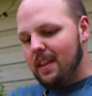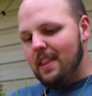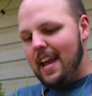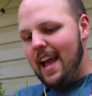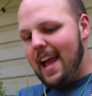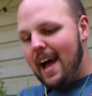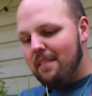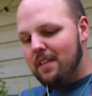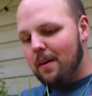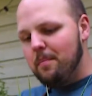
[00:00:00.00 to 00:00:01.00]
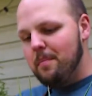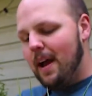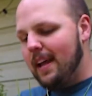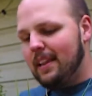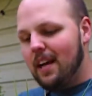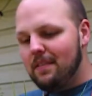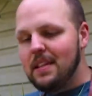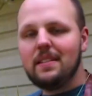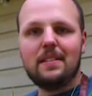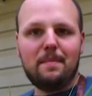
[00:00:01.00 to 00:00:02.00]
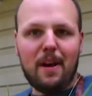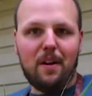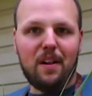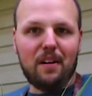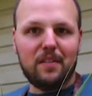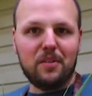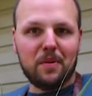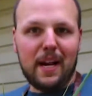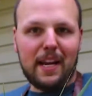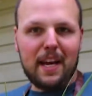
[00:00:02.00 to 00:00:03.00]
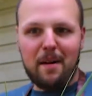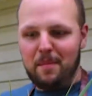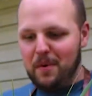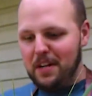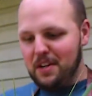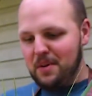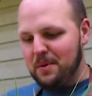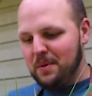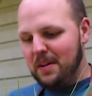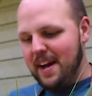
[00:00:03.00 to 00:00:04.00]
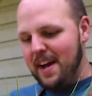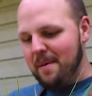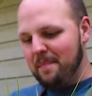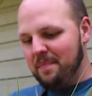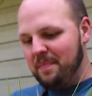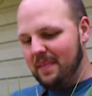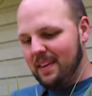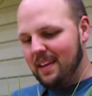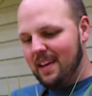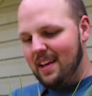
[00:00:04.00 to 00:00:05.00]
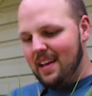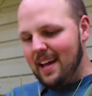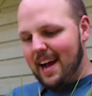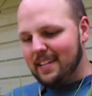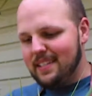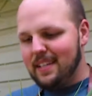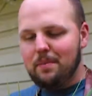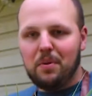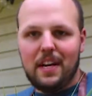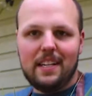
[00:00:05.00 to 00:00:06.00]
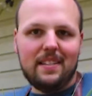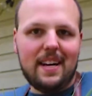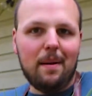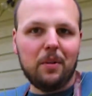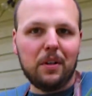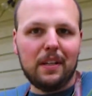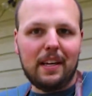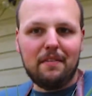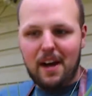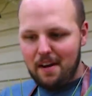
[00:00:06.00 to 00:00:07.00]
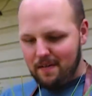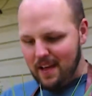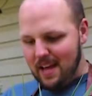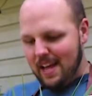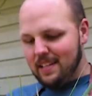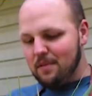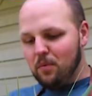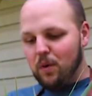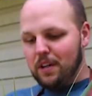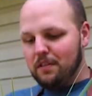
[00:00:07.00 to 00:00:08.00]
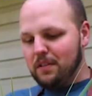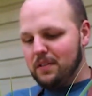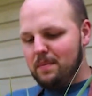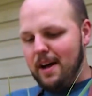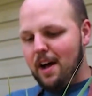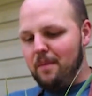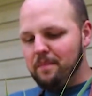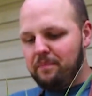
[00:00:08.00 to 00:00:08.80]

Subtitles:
I love the smell of a geranium when you accidentally break a stem or a leaf off. It has a wonderful smell.